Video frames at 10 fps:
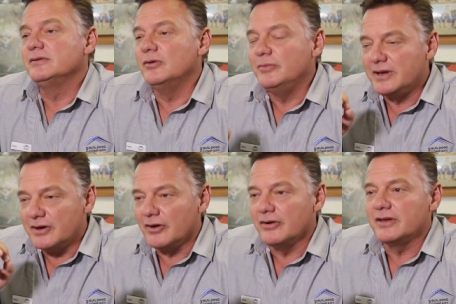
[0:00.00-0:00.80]
will be
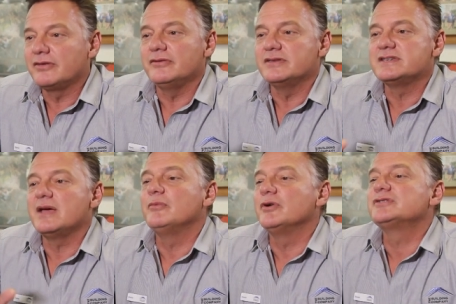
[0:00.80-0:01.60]
going through the
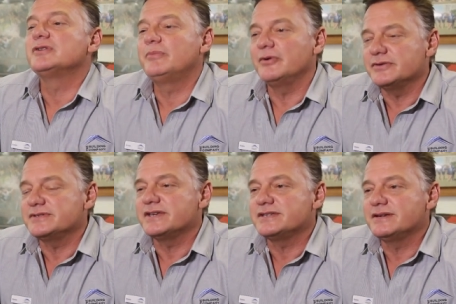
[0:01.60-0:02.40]
same workshop
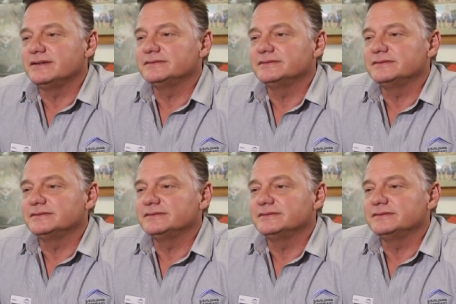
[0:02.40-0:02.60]
process.